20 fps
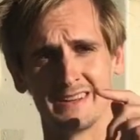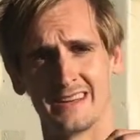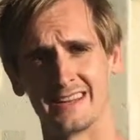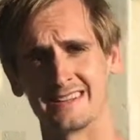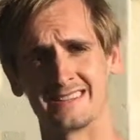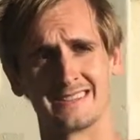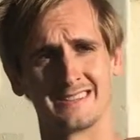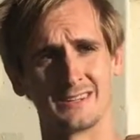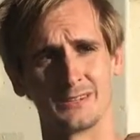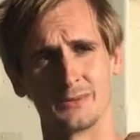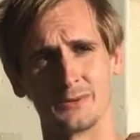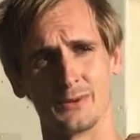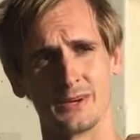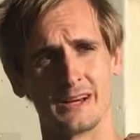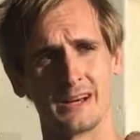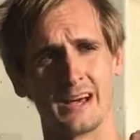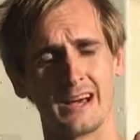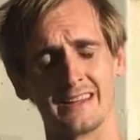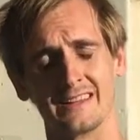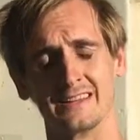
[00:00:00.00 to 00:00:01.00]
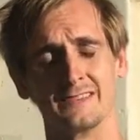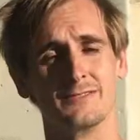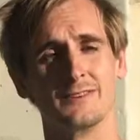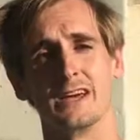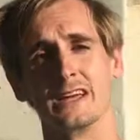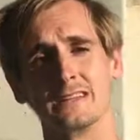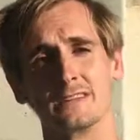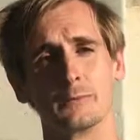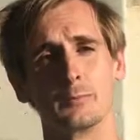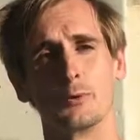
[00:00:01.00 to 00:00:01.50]
It's to
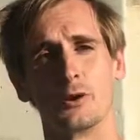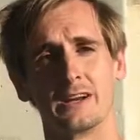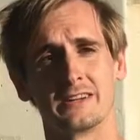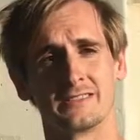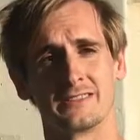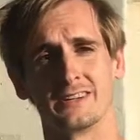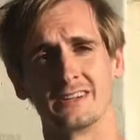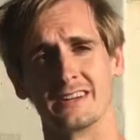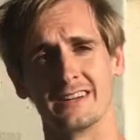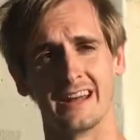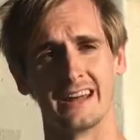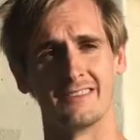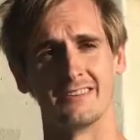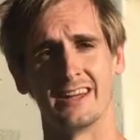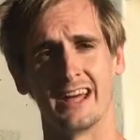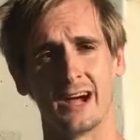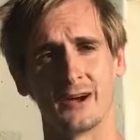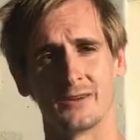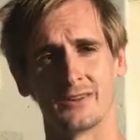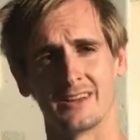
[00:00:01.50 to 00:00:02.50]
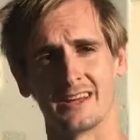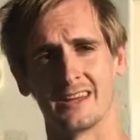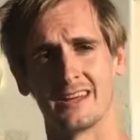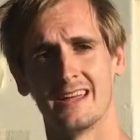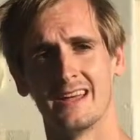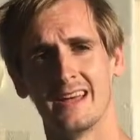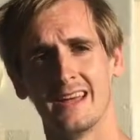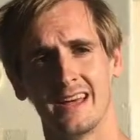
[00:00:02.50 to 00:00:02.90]
alleviate depression and have an outlet,